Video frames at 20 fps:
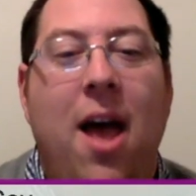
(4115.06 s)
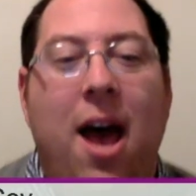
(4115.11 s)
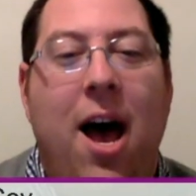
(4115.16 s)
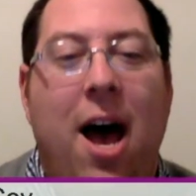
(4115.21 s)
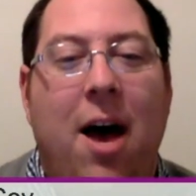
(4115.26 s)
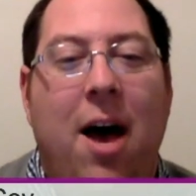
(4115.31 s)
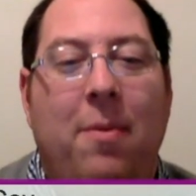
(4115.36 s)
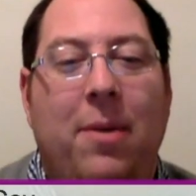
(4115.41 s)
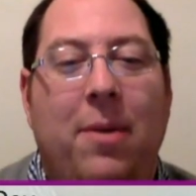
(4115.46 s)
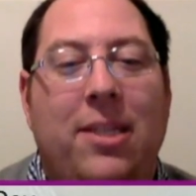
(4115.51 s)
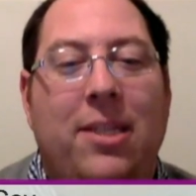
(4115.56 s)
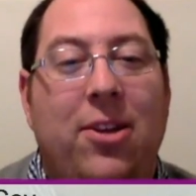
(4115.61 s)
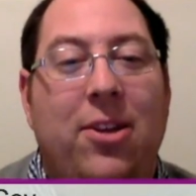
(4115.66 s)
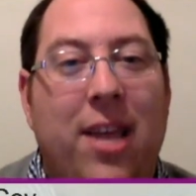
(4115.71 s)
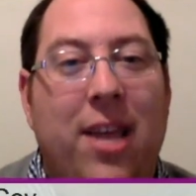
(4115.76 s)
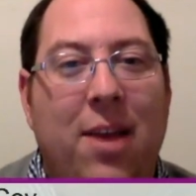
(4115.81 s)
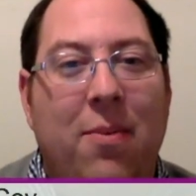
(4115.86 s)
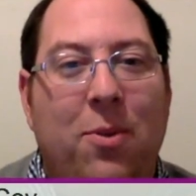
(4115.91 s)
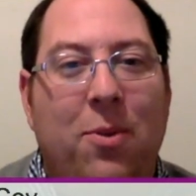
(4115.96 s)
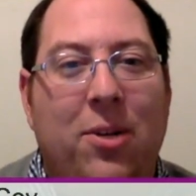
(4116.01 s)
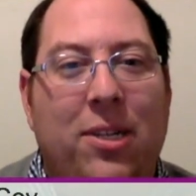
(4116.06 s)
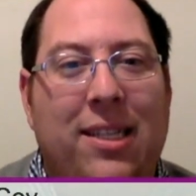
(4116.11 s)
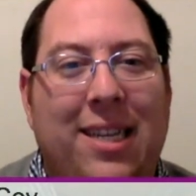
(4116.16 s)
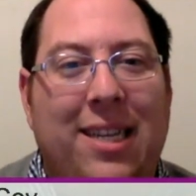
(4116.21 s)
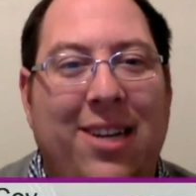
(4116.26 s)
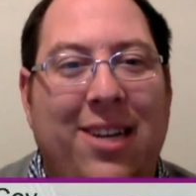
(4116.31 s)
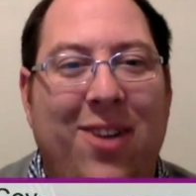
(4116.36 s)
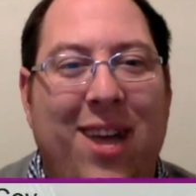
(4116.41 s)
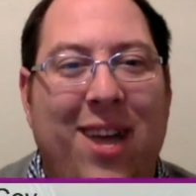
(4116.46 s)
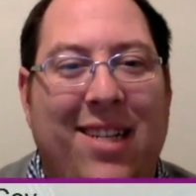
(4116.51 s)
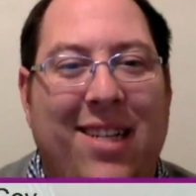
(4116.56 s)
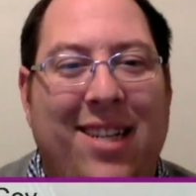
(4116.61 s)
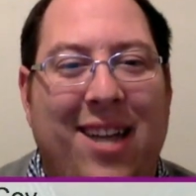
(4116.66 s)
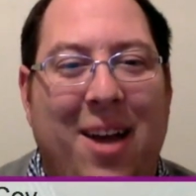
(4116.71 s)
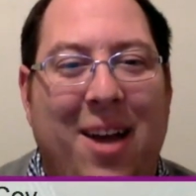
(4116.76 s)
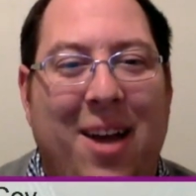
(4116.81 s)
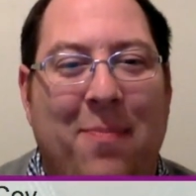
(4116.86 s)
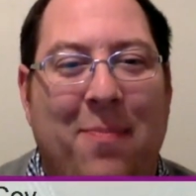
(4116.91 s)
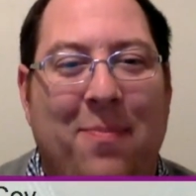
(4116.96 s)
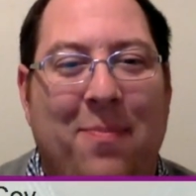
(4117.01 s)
until then, we'll see you next time.